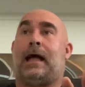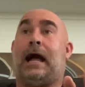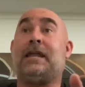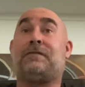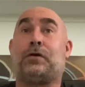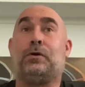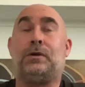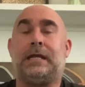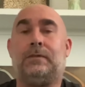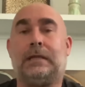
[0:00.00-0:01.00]
I have
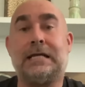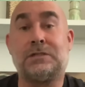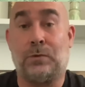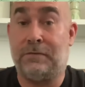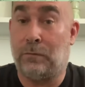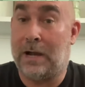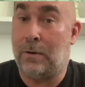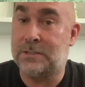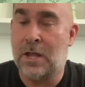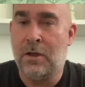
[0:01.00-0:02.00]
heard in the last twenty-four
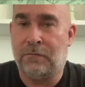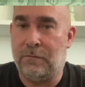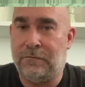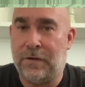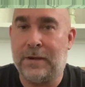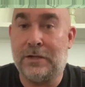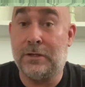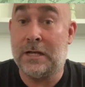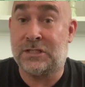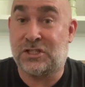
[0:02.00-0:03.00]
hours from very
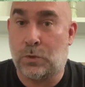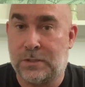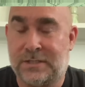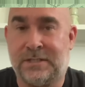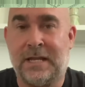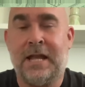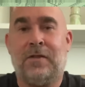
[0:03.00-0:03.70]
good sources